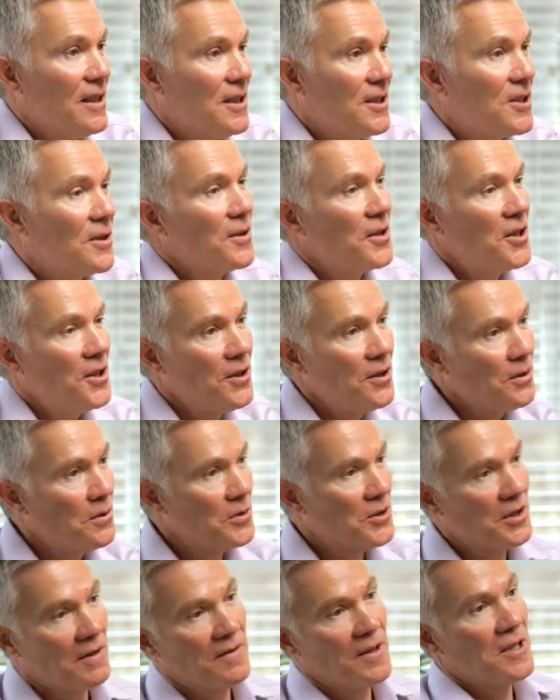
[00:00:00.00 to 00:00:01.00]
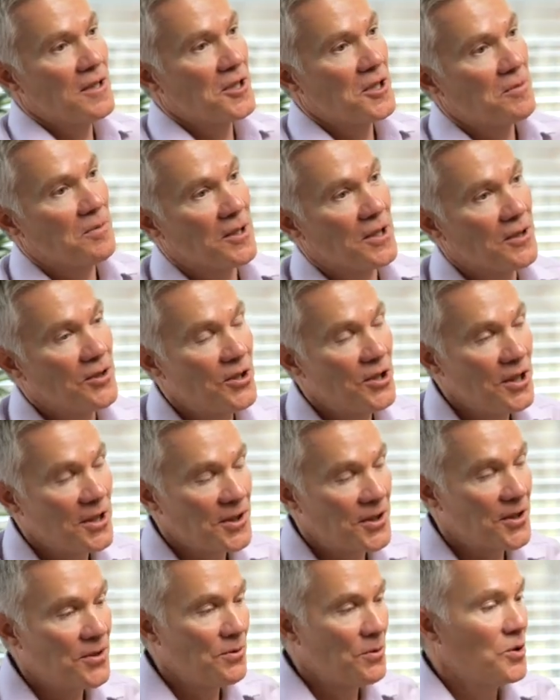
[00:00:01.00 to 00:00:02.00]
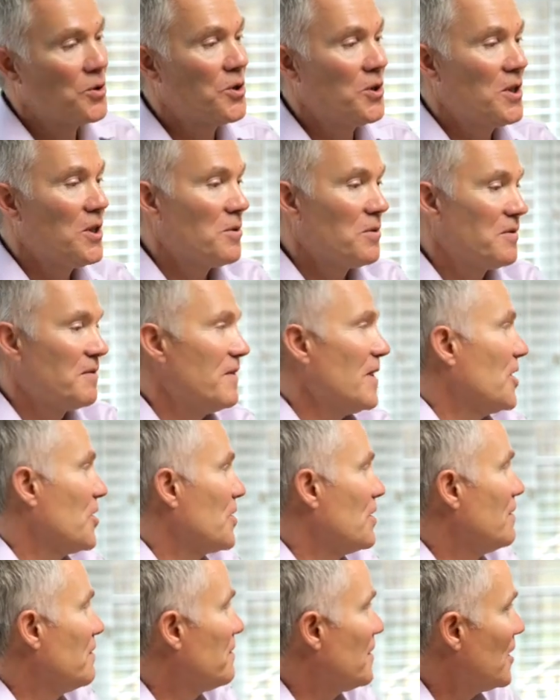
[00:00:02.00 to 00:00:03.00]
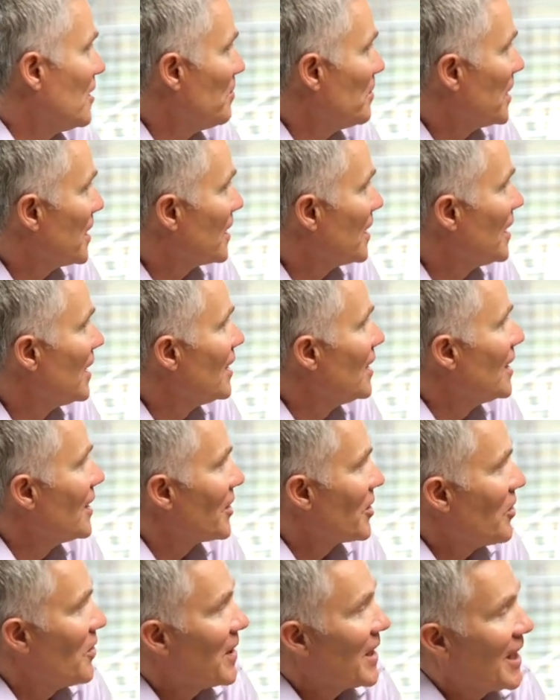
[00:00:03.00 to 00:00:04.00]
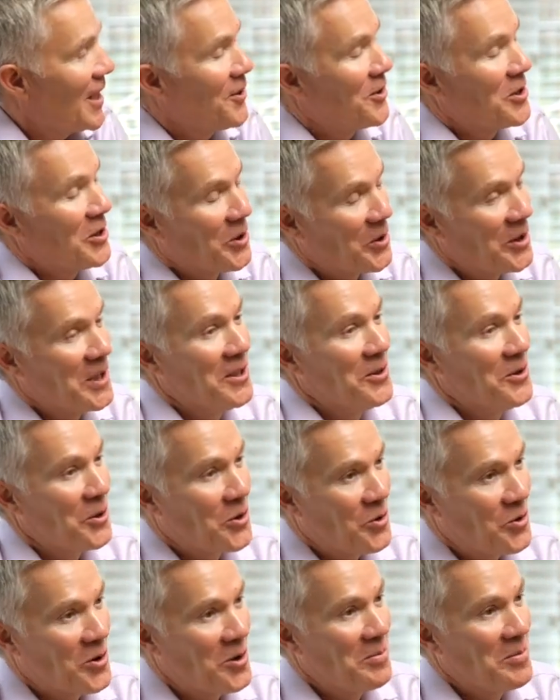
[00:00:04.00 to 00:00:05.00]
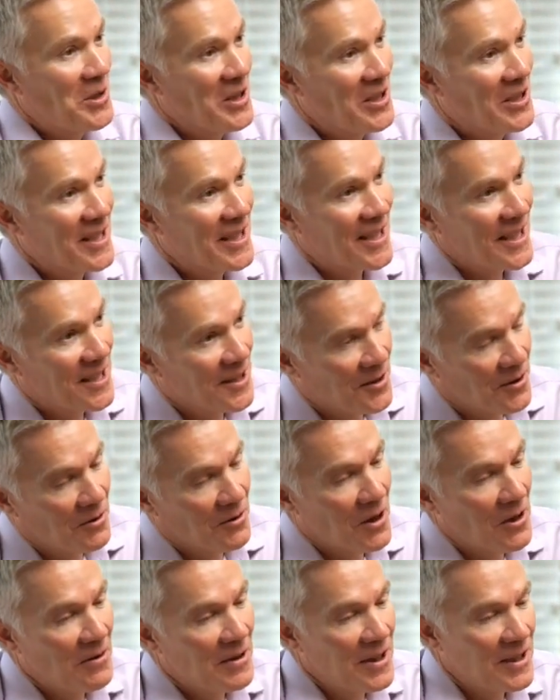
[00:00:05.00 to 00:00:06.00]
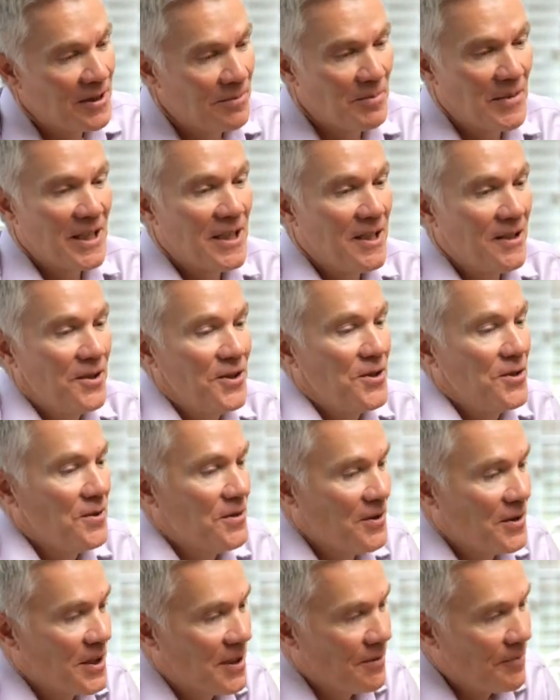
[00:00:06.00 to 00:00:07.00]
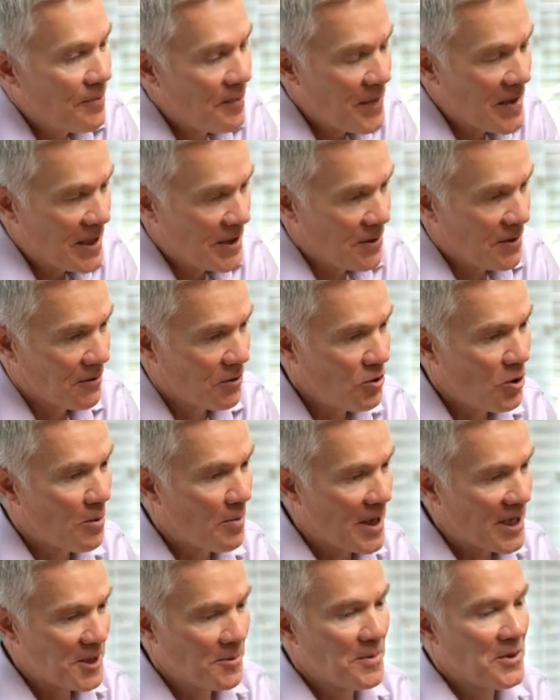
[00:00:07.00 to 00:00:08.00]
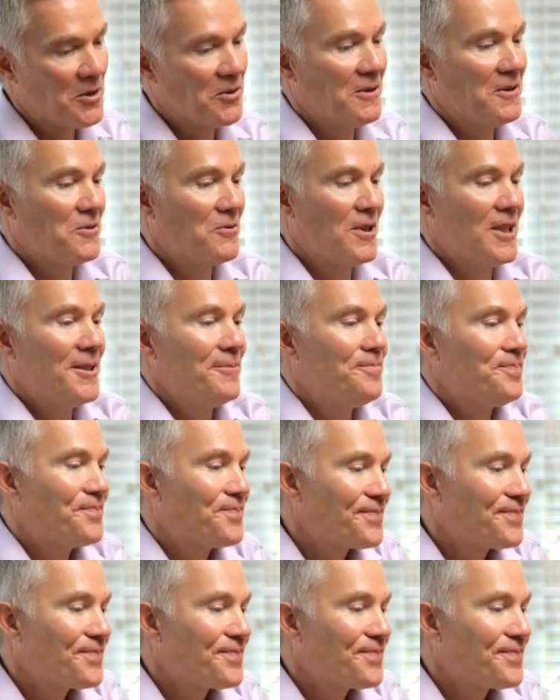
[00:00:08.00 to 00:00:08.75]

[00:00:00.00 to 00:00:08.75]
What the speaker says: So huge advancement, and just through good old-fashioned farming, going out and looking at the crop and learning how to grow it and making sure the sort of crop husbandry is right.